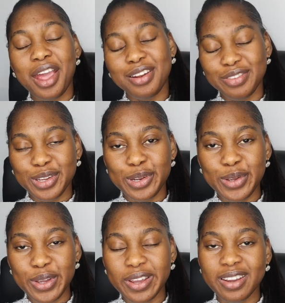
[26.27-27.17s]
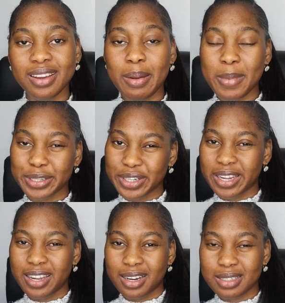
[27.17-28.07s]
and if you're new here make sure
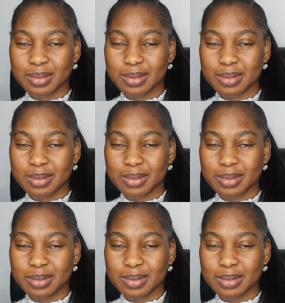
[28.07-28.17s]
you hit on the